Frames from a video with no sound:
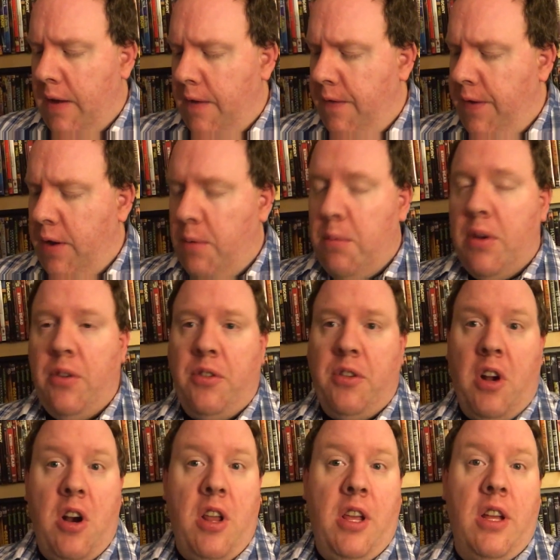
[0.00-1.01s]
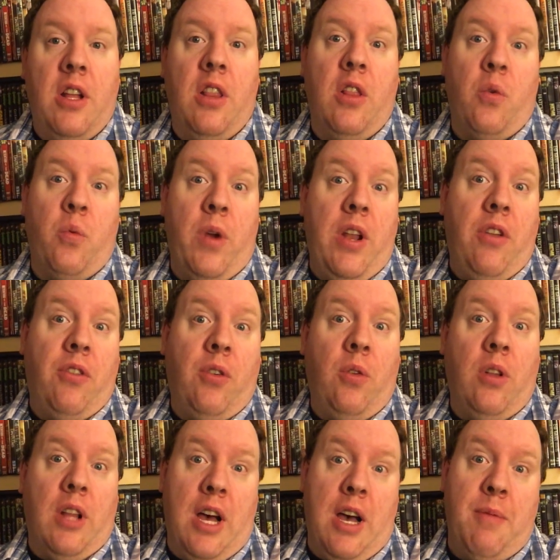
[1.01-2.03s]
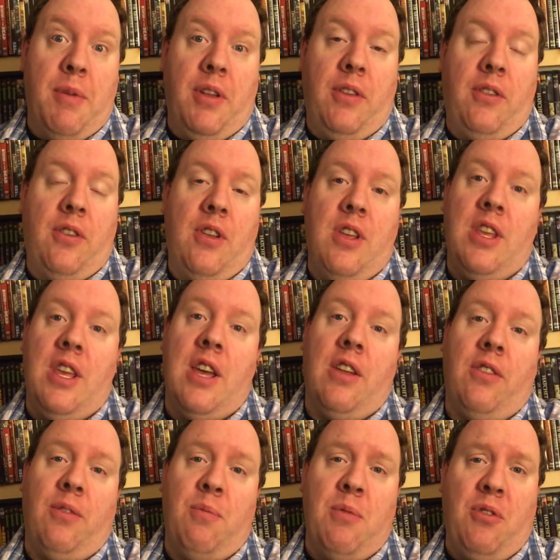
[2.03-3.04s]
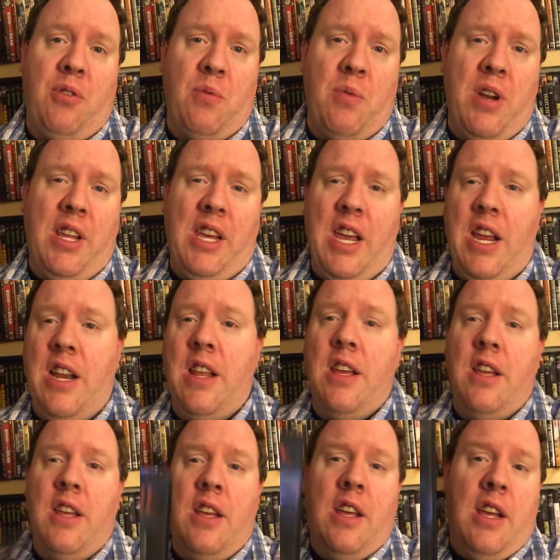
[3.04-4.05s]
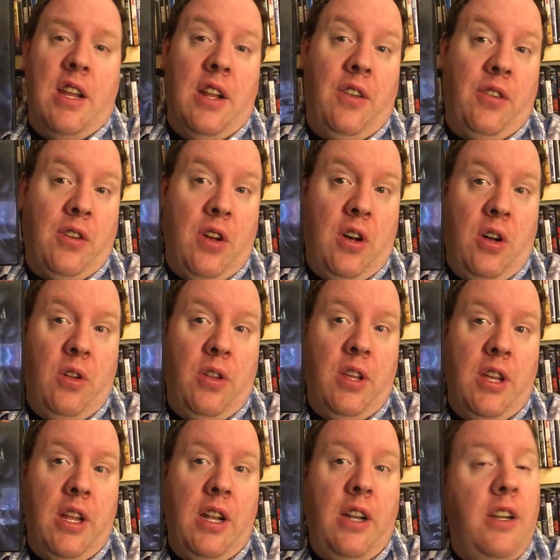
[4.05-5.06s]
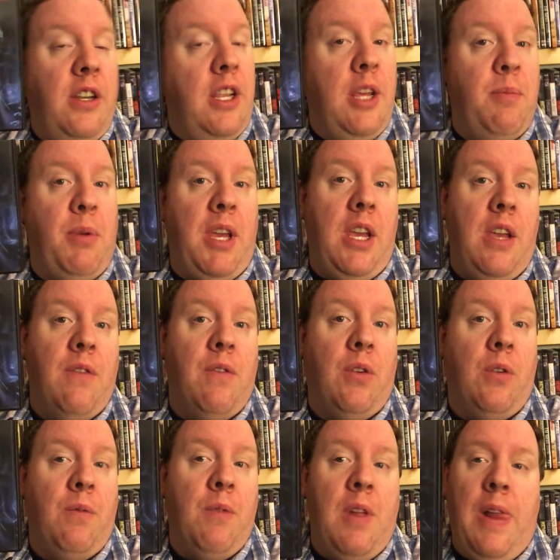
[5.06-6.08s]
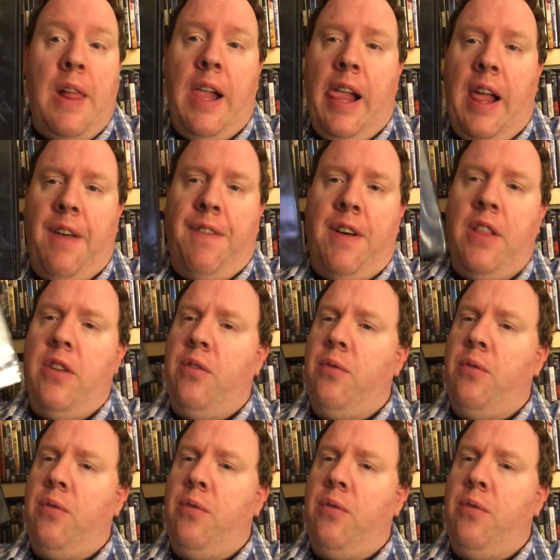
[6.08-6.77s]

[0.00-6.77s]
film starring Lorenzo Lamas. Yes, Mr. Renegade. And it's called Deep Evil. I found